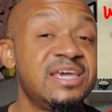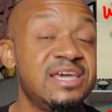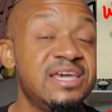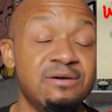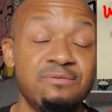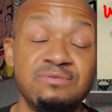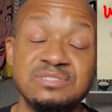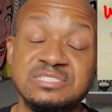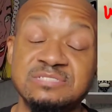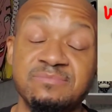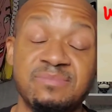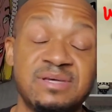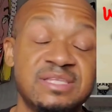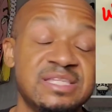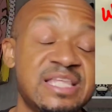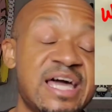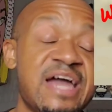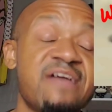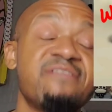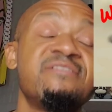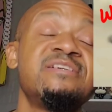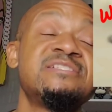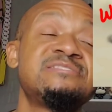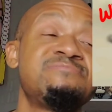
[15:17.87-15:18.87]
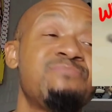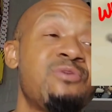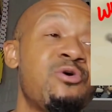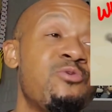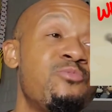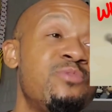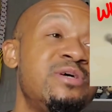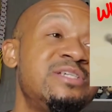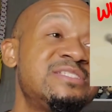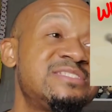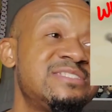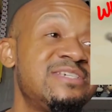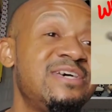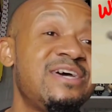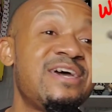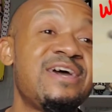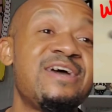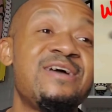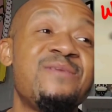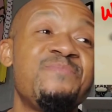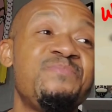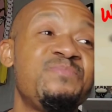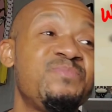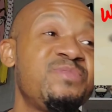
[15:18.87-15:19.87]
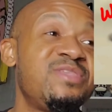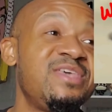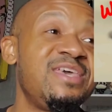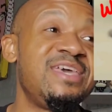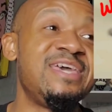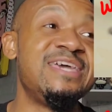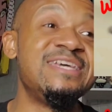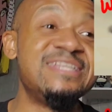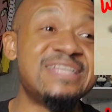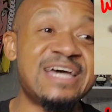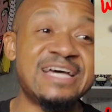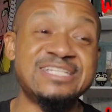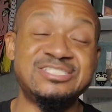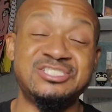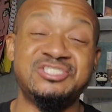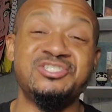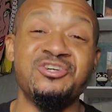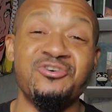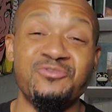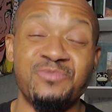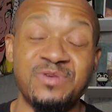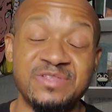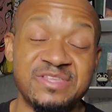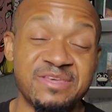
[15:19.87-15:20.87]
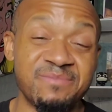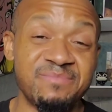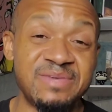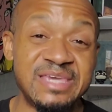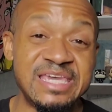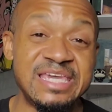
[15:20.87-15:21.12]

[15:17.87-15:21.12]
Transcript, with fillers: And with some hilarious moments, in that show with him